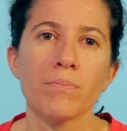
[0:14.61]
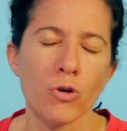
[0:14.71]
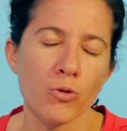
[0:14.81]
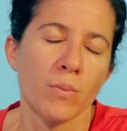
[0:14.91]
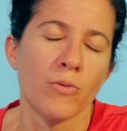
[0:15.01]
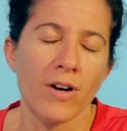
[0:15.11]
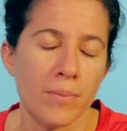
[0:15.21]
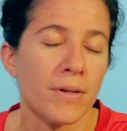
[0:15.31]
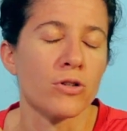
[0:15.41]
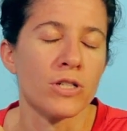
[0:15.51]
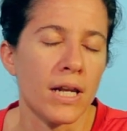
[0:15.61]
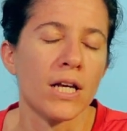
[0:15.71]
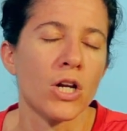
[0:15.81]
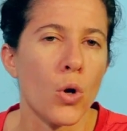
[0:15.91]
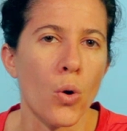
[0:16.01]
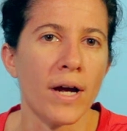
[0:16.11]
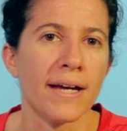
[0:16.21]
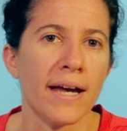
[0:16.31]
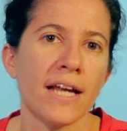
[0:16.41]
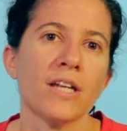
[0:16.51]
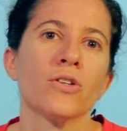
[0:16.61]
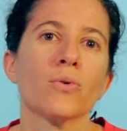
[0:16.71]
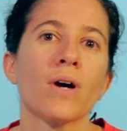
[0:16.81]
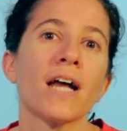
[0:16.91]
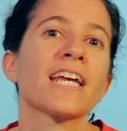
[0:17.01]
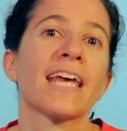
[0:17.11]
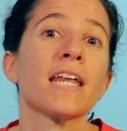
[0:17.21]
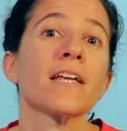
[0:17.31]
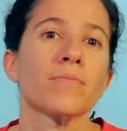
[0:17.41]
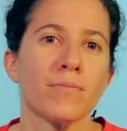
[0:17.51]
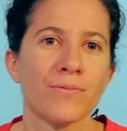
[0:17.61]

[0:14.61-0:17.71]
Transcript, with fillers: most people find them irritating and annoying and you kind of get it.